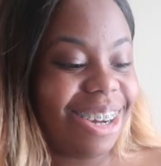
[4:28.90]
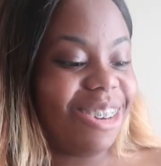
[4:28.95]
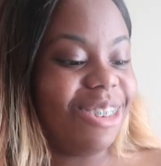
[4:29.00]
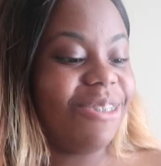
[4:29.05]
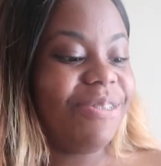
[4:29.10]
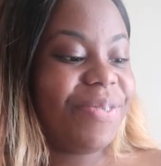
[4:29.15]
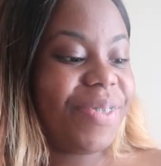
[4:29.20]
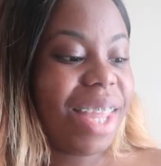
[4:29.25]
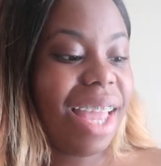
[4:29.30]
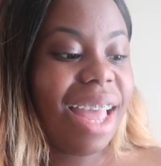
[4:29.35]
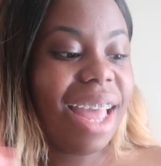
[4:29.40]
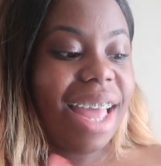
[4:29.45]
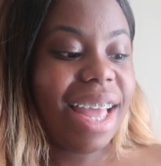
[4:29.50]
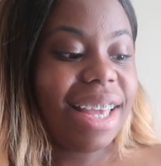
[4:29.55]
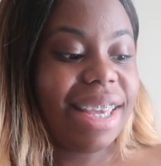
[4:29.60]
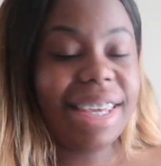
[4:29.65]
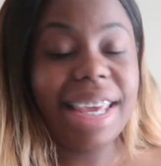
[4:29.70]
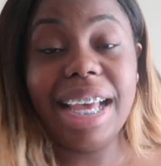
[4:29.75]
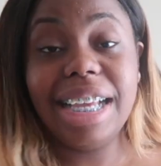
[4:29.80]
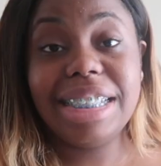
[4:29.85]
so
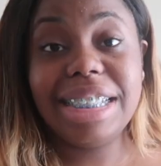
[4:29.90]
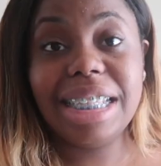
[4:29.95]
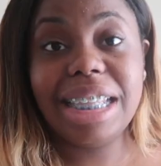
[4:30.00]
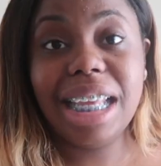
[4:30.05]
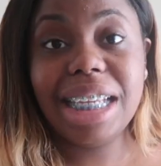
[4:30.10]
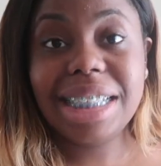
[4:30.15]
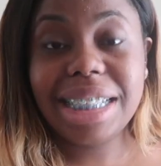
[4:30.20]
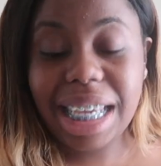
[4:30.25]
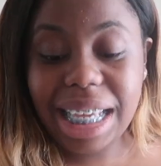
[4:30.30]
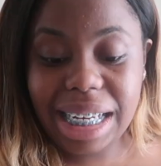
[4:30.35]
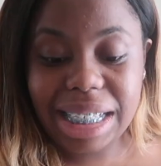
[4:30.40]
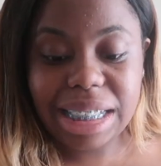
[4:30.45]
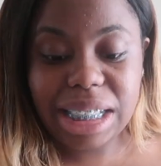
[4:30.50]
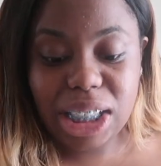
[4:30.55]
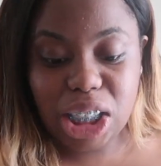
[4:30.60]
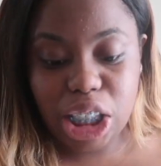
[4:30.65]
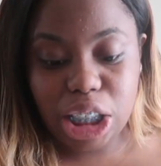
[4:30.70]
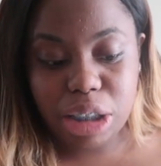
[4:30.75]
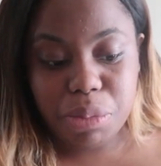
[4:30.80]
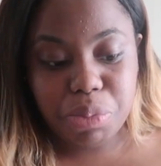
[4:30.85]
yes let's get
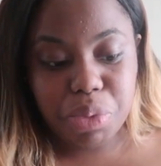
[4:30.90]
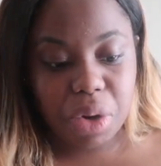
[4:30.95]
into these